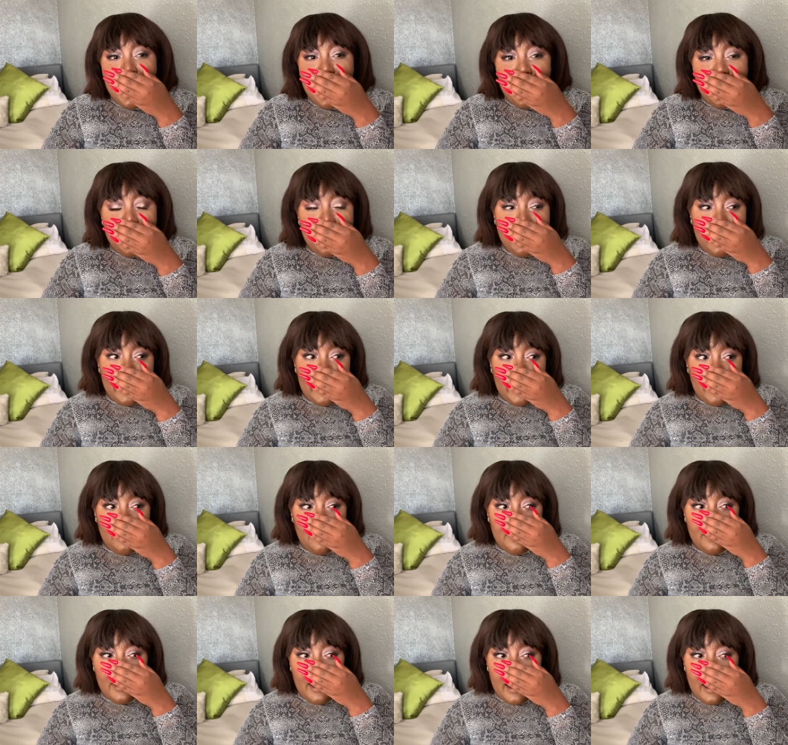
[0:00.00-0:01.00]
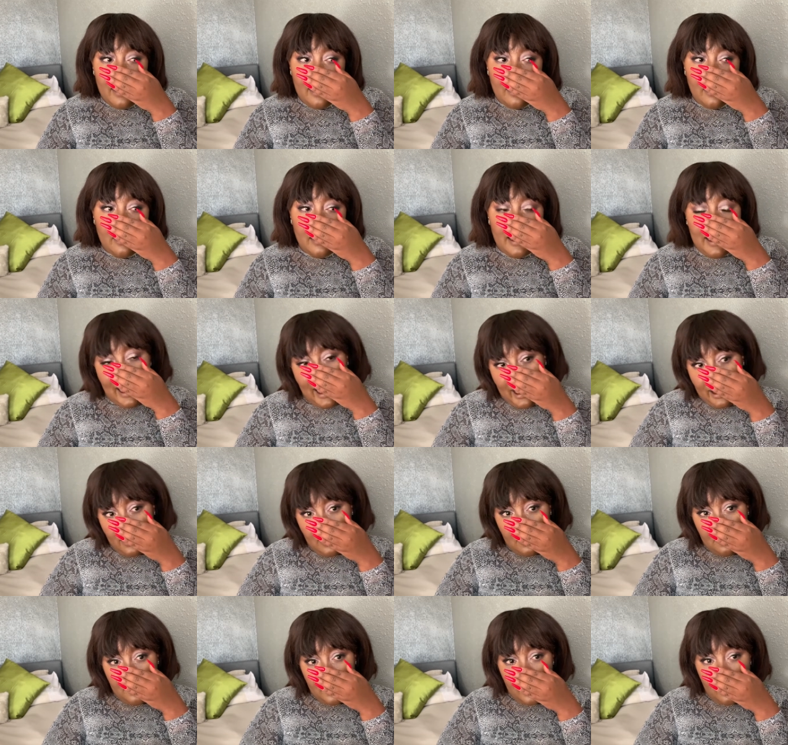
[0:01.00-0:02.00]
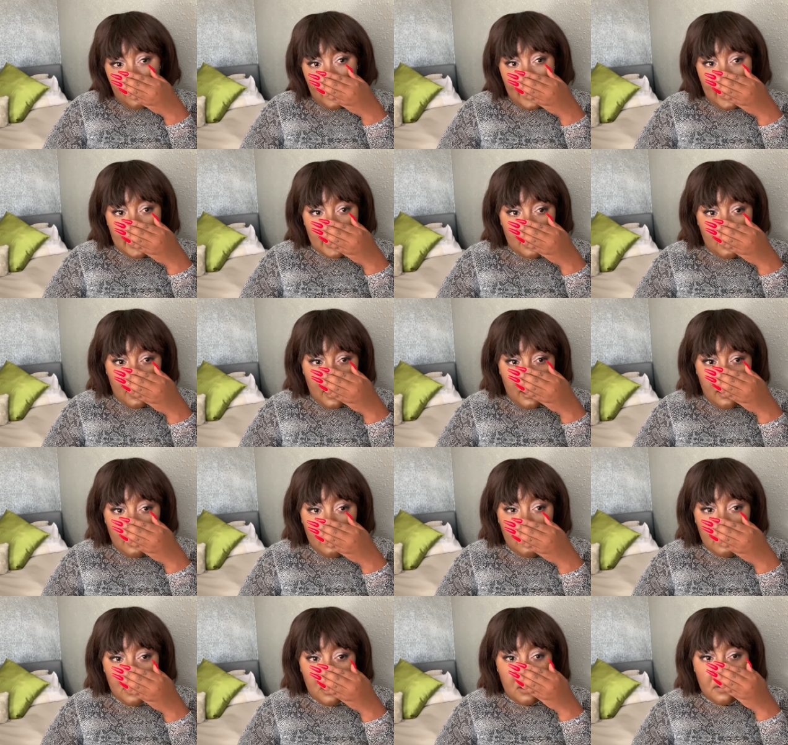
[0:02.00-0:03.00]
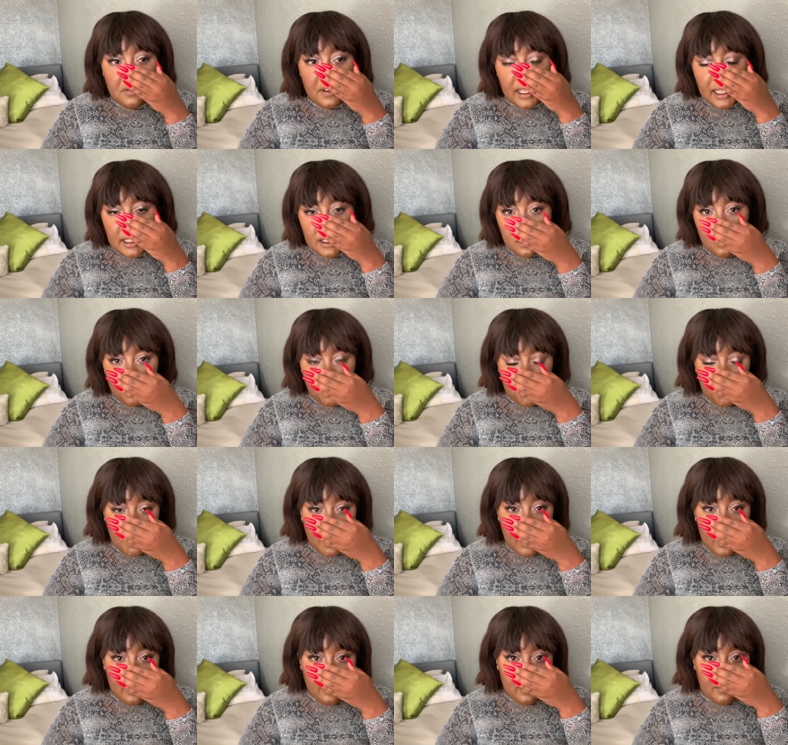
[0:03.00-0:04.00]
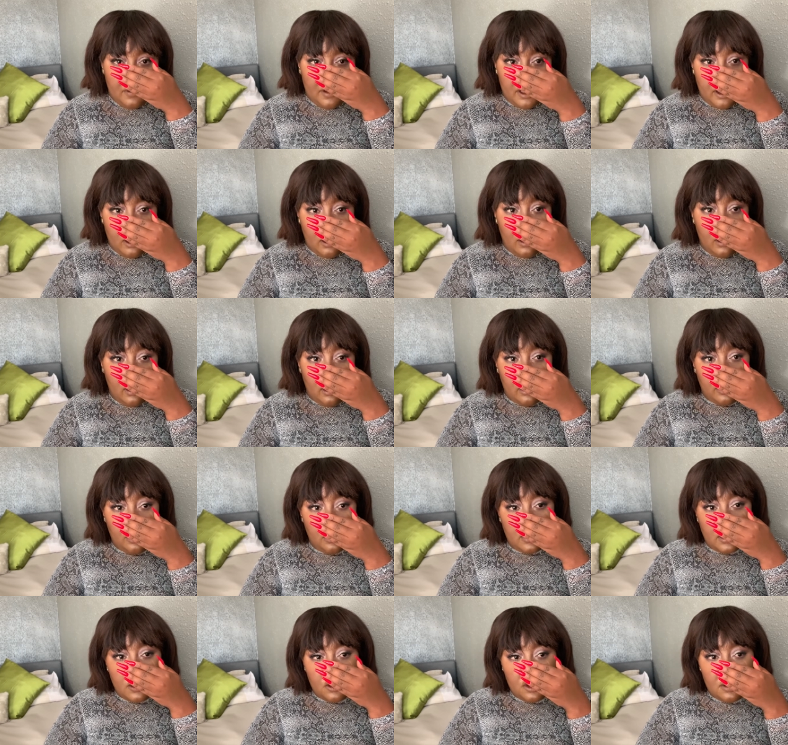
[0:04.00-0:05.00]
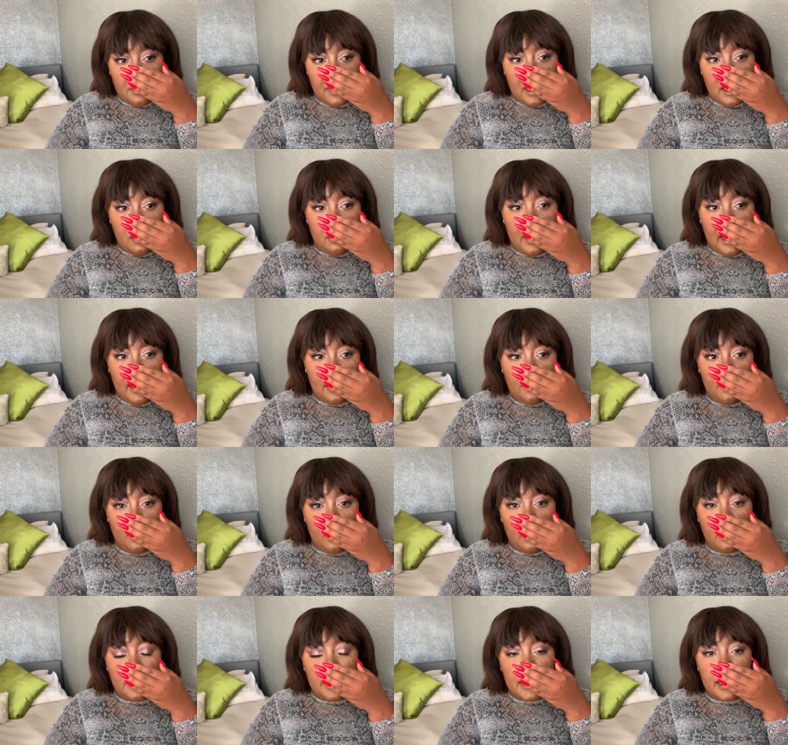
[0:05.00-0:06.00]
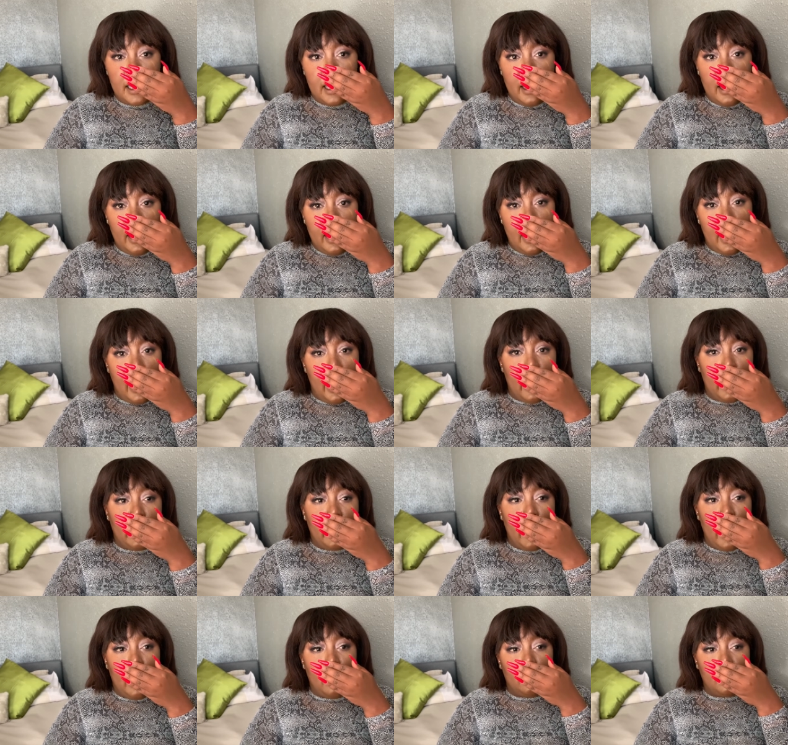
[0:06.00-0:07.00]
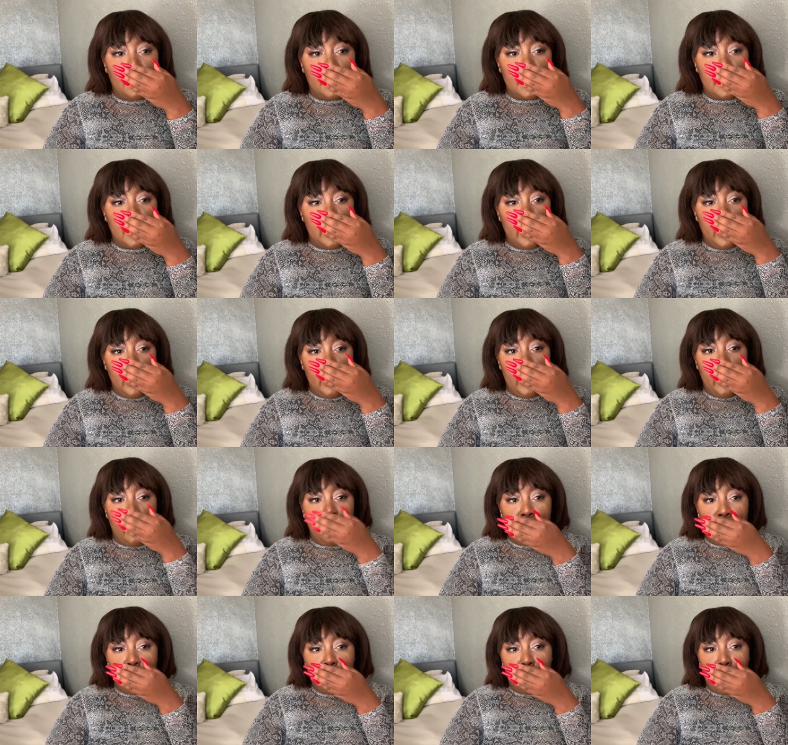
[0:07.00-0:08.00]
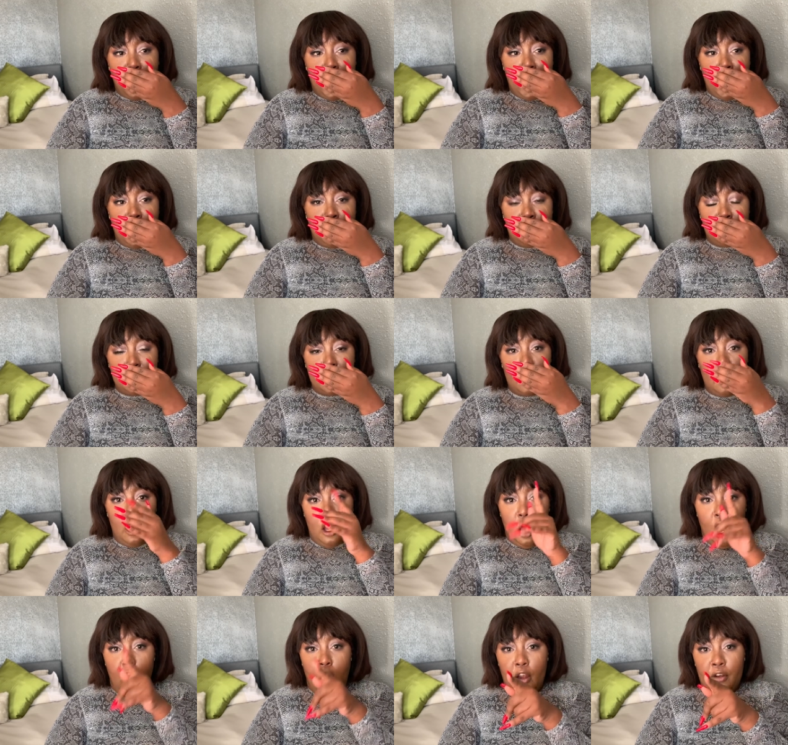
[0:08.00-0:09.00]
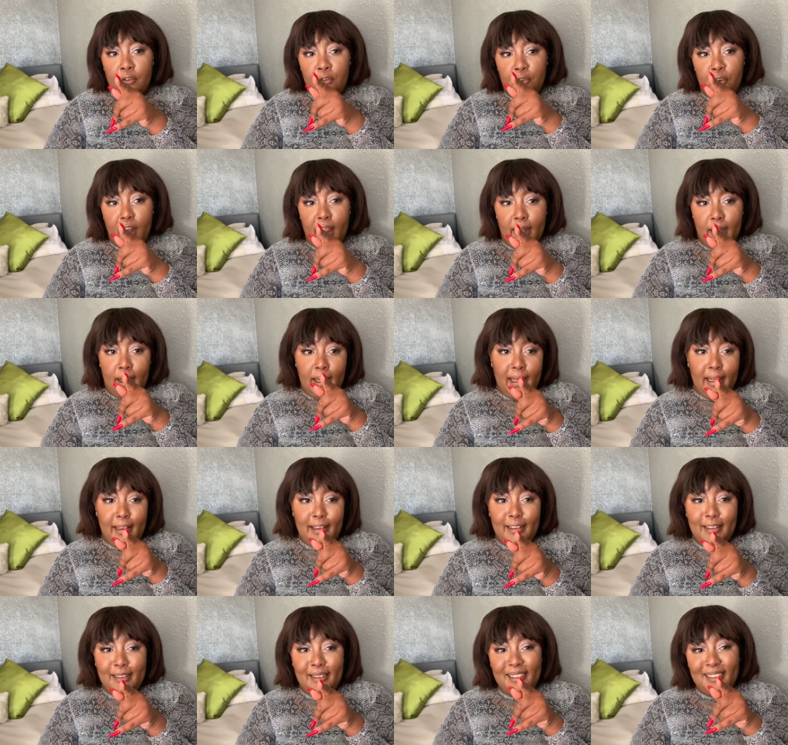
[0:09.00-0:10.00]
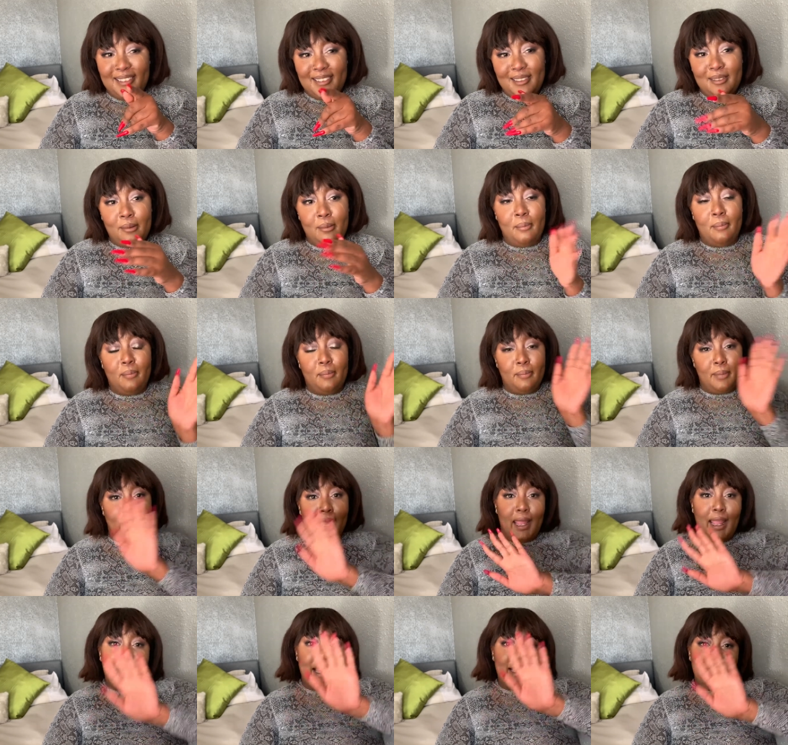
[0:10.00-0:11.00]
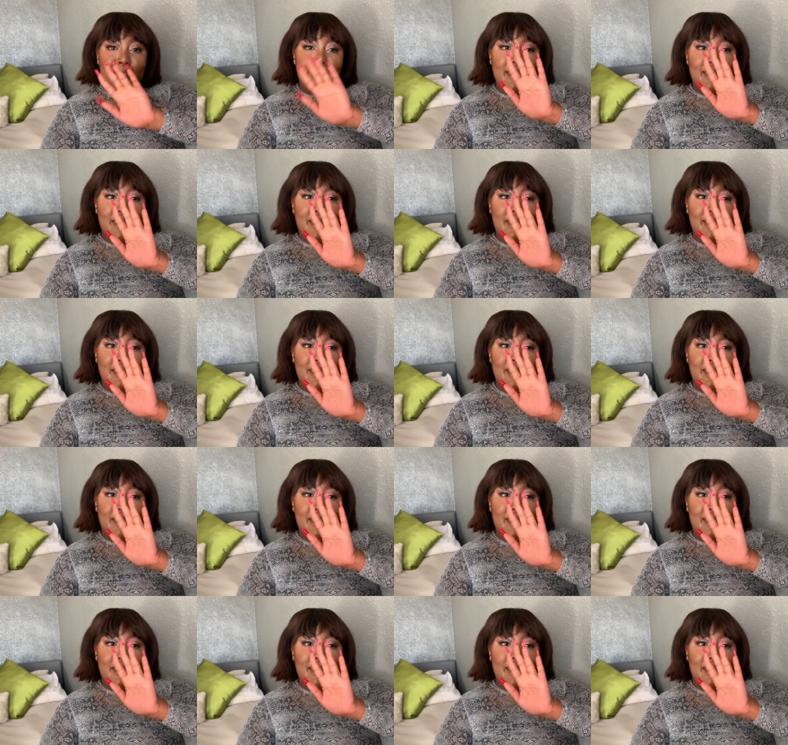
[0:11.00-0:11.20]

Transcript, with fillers: leave uh, like the video as well don't forget to share the video on your social media platforms and i will see you guys on Friday. Bye guys.